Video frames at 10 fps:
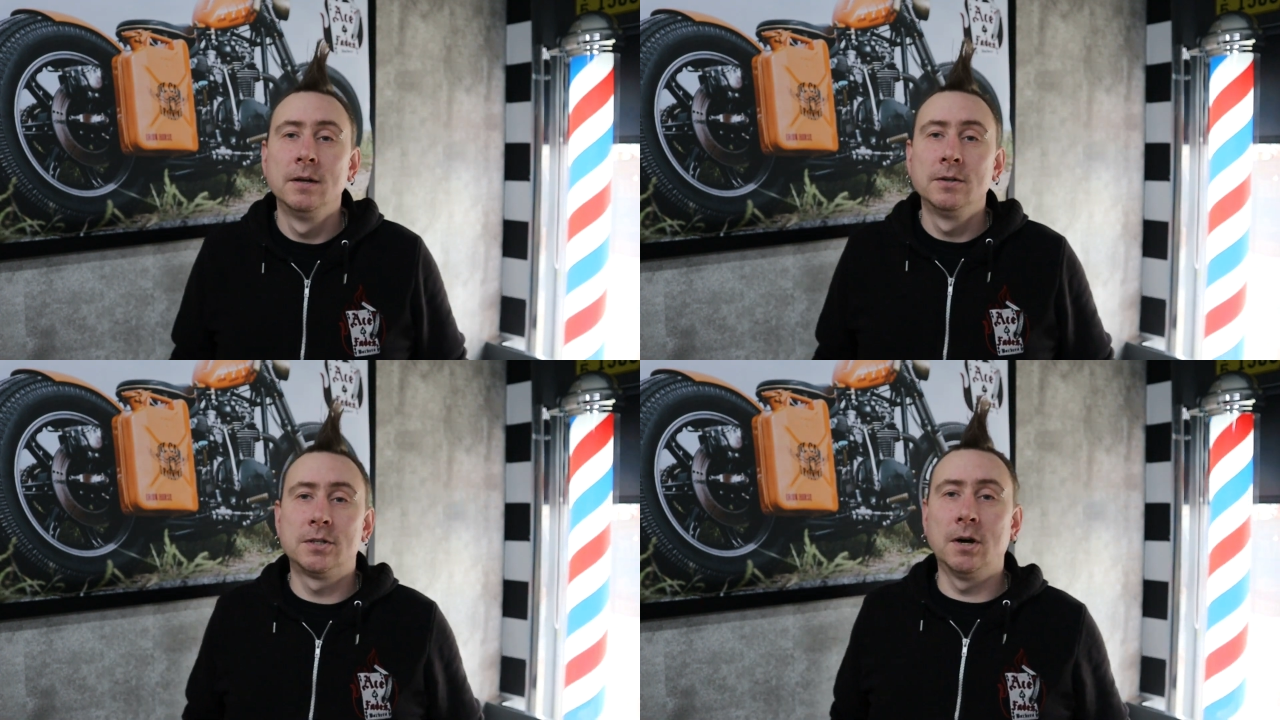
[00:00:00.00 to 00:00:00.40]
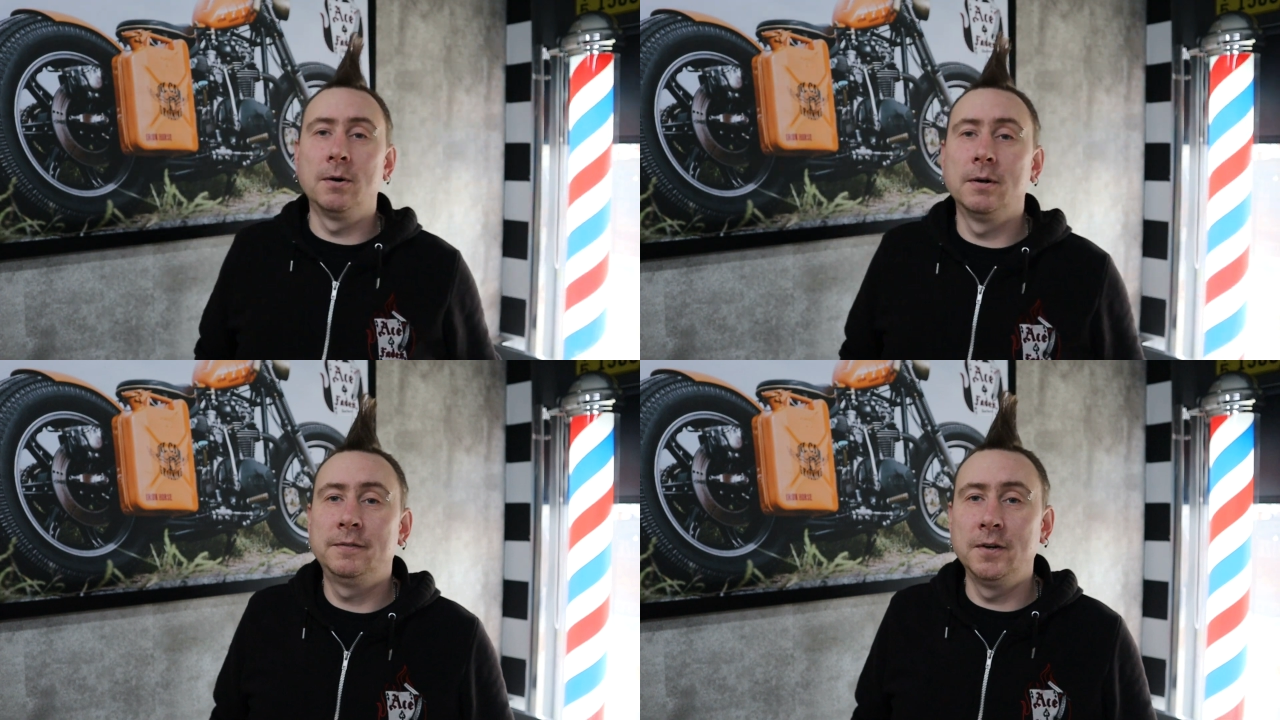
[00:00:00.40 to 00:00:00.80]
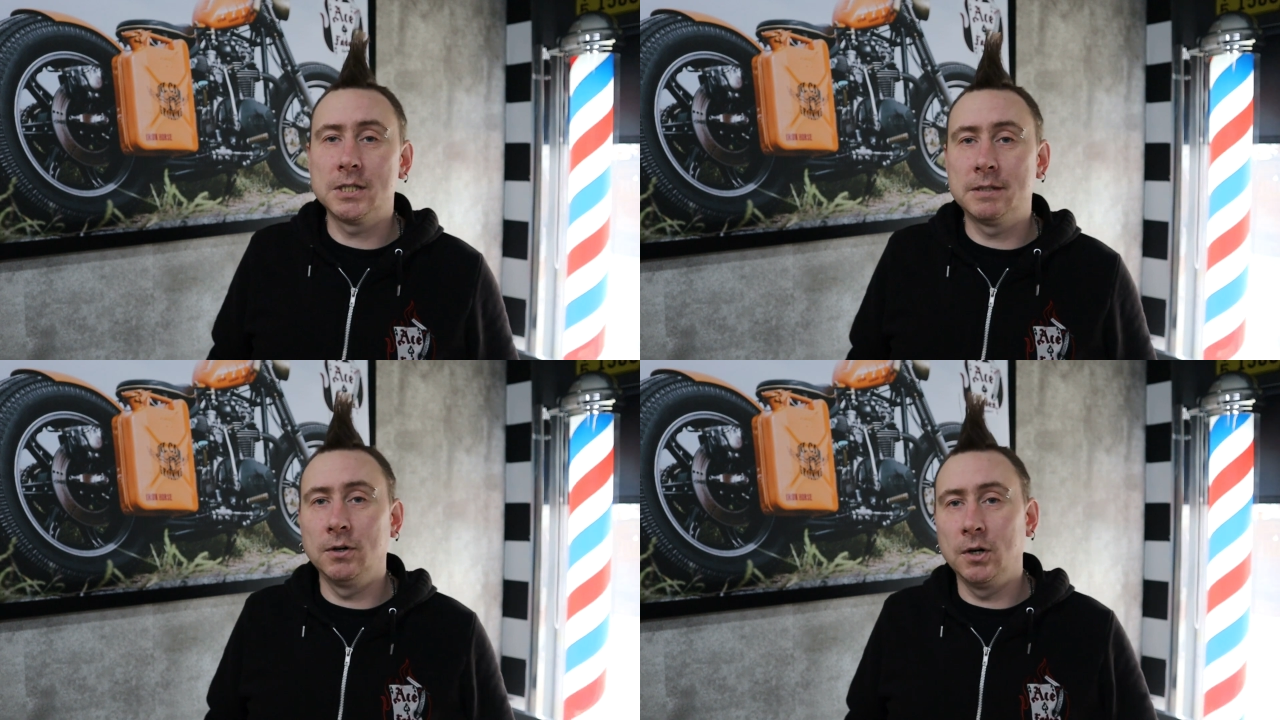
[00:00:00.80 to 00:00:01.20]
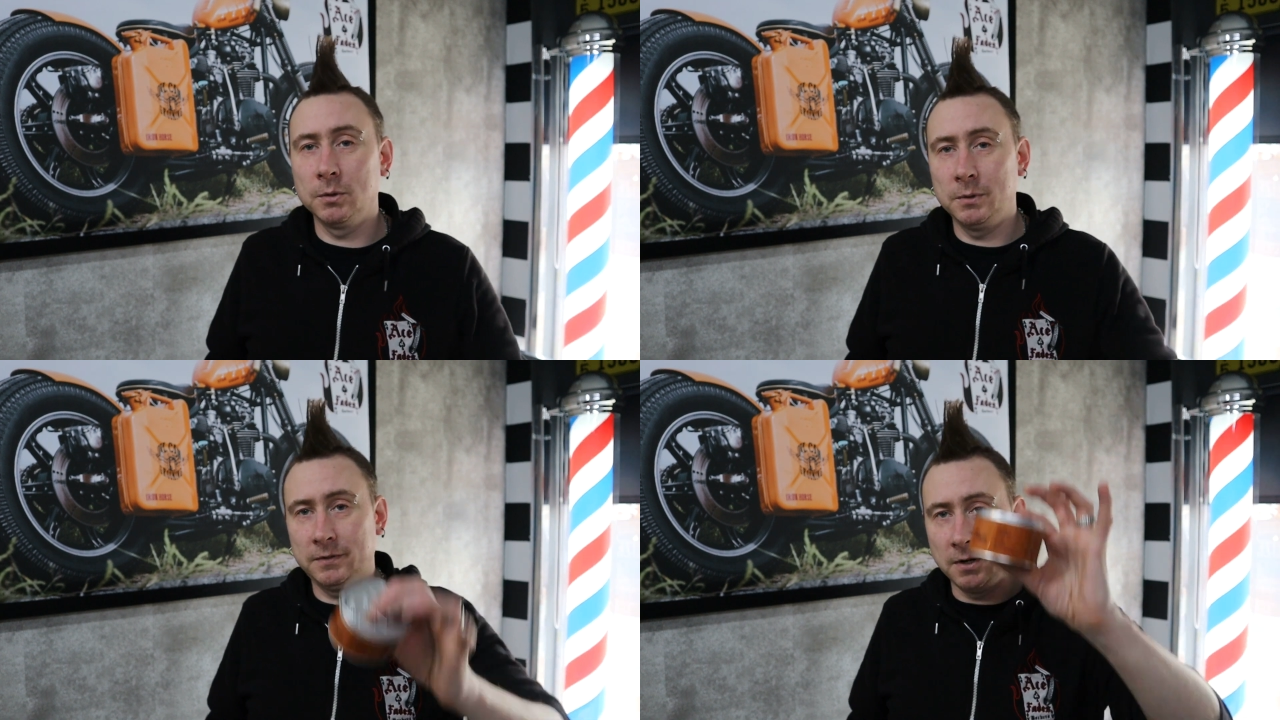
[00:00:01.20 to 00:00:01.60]
So first of
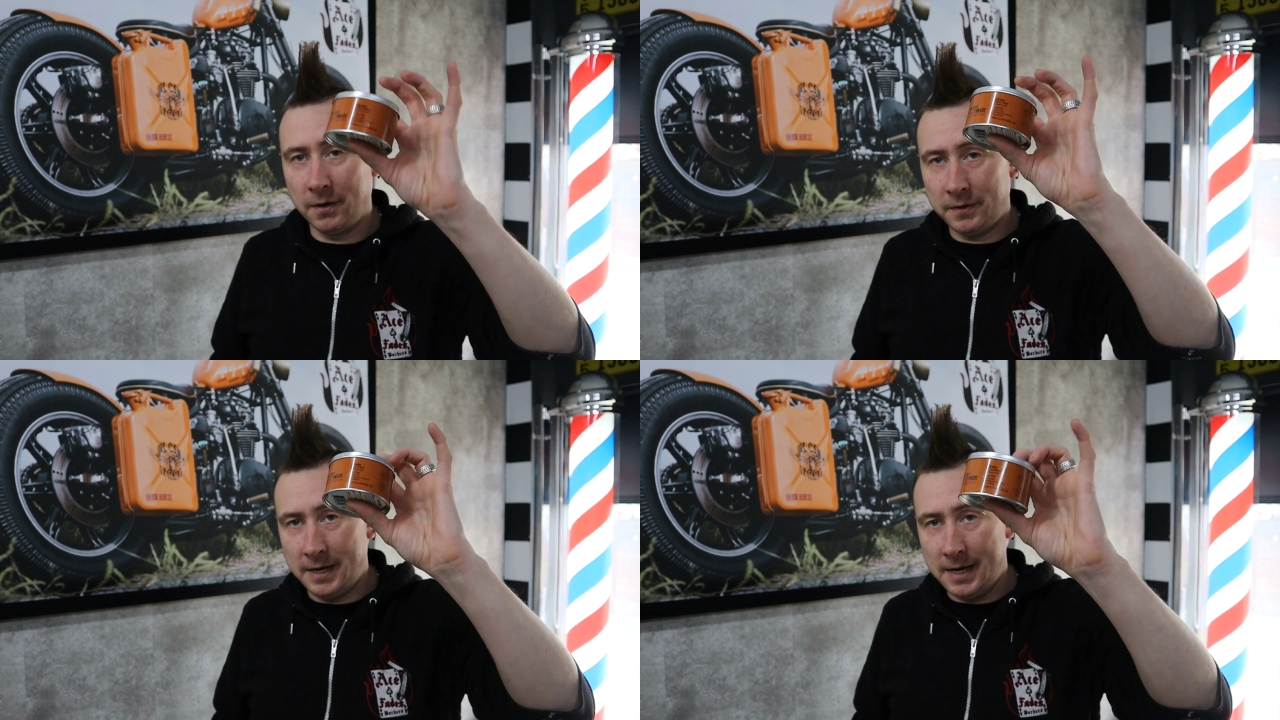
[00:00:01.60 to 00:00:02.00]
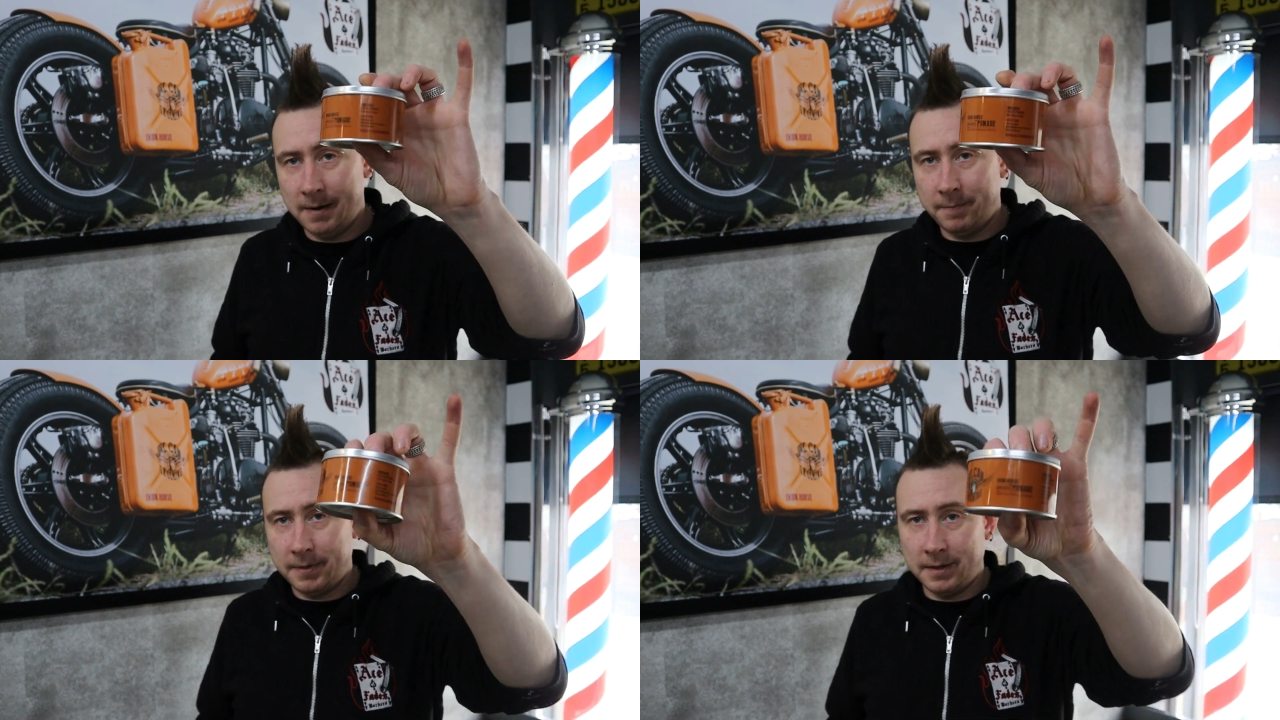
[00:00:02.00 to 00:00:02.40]
all, we've got the